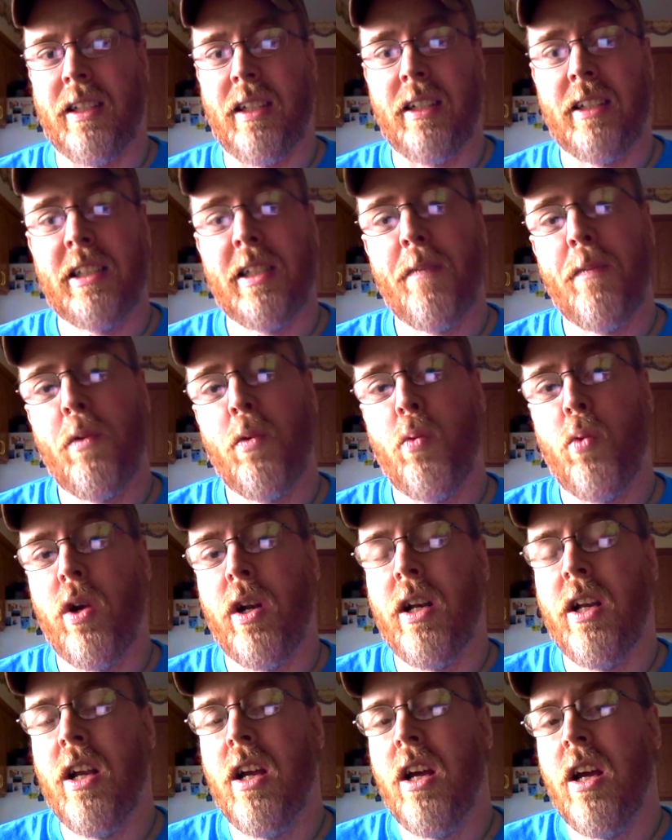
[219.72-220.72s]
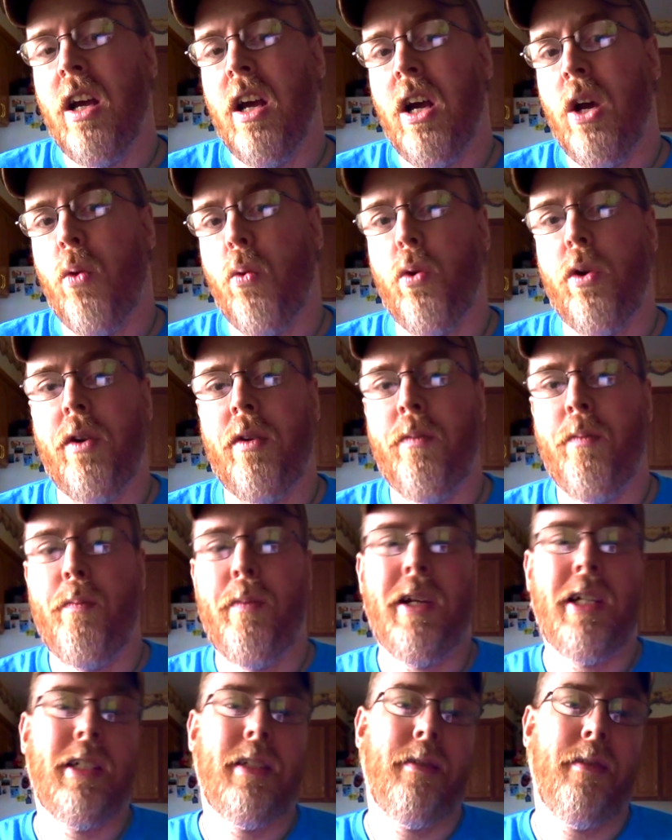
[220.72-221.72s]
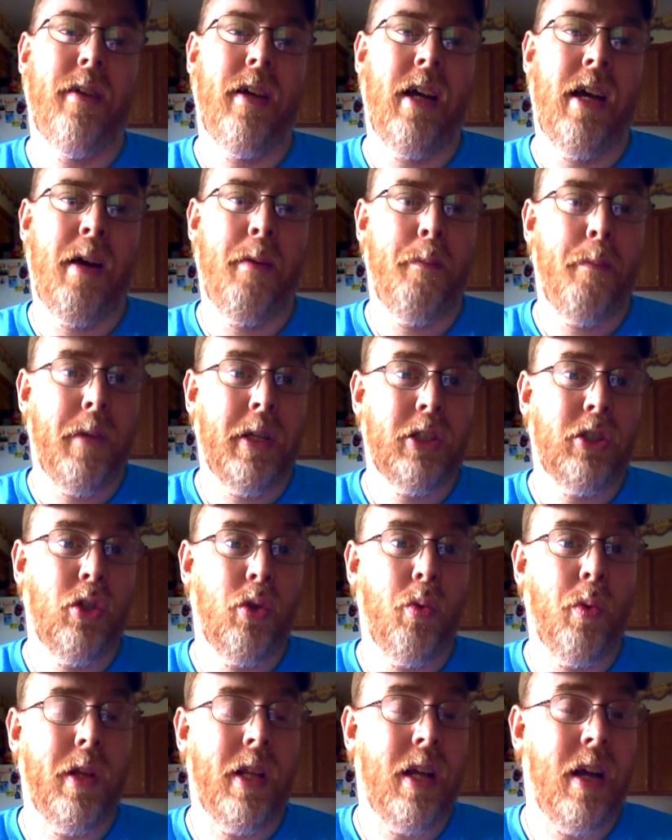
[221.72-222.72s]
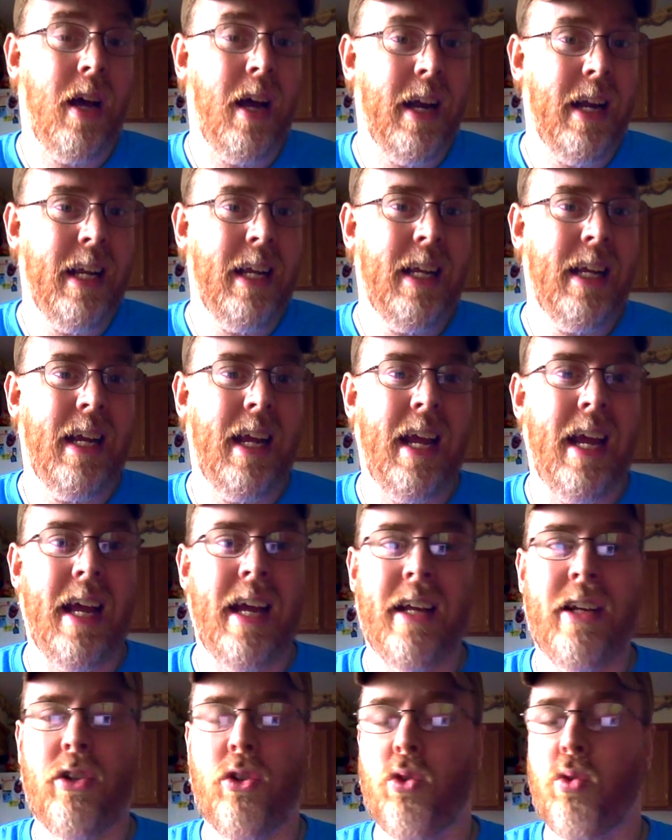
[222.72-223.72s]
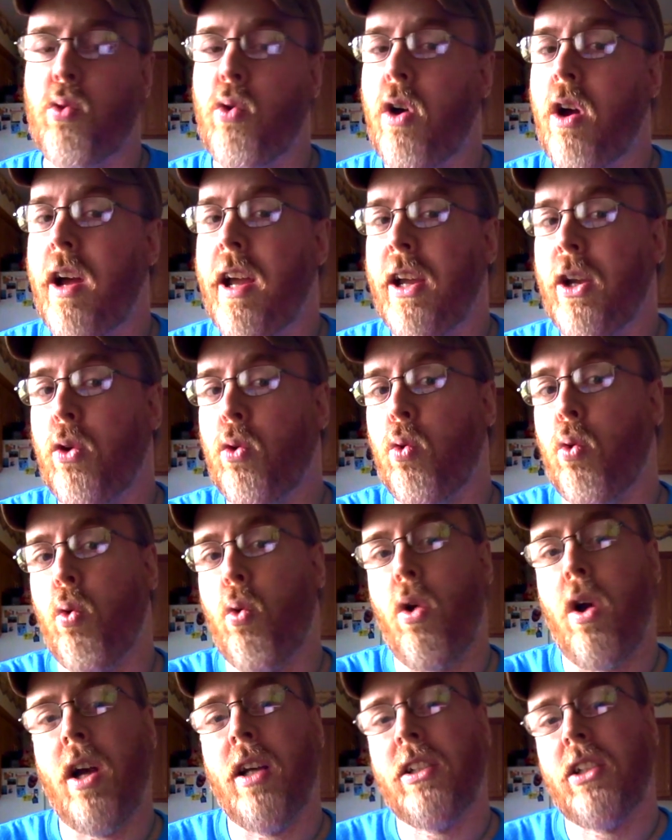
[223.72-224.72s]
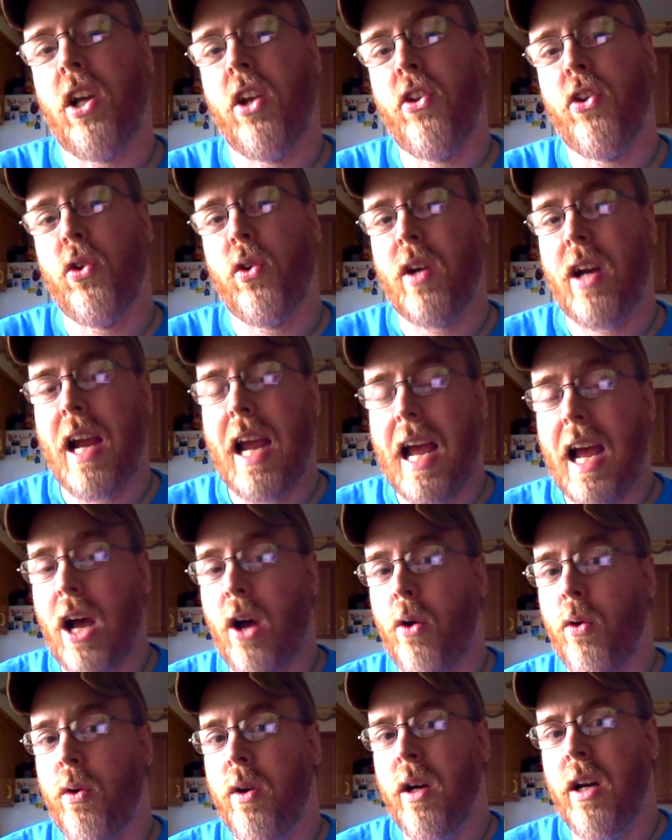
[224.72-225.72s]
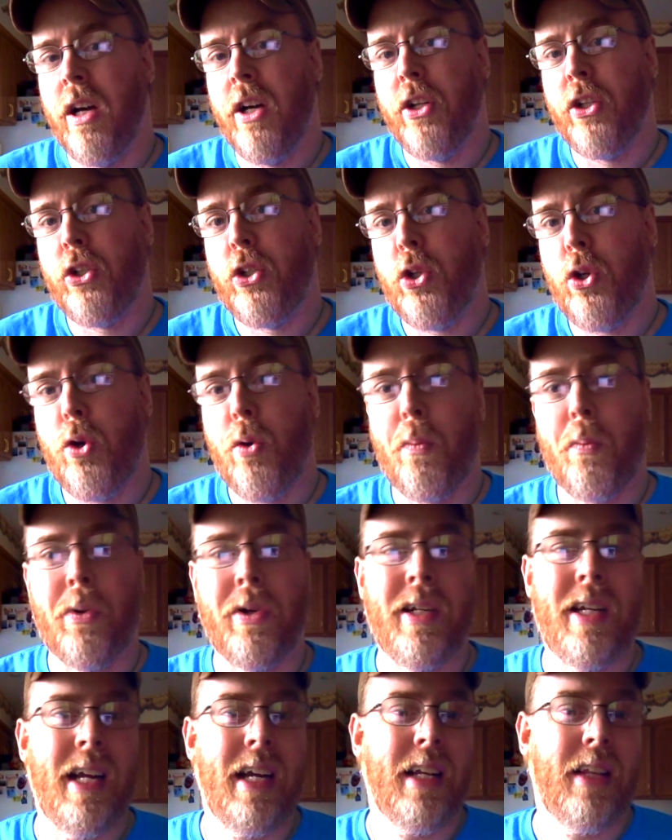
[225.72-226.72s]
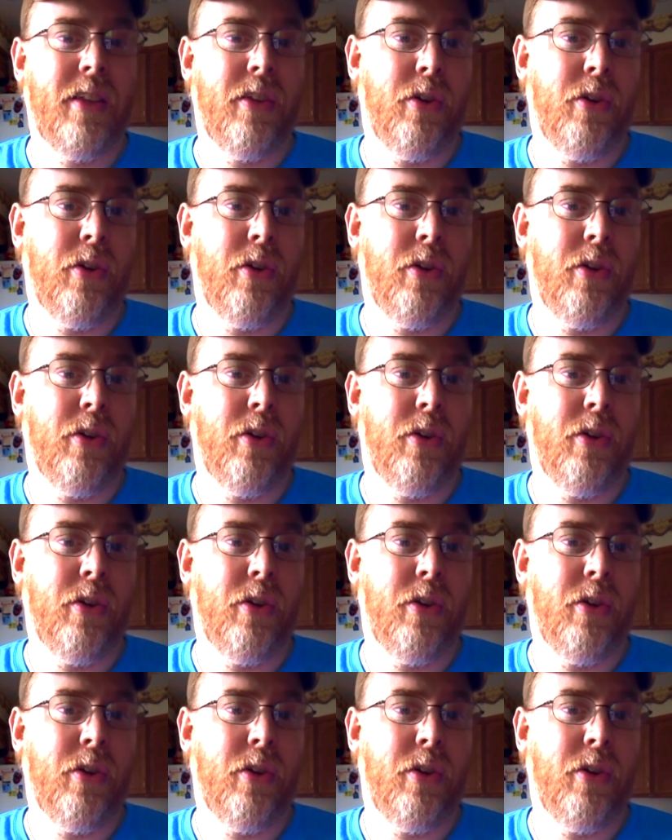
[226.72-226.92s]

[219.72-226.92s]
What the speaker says: someone would mix mustard with honey and draw a cross on their cow to protect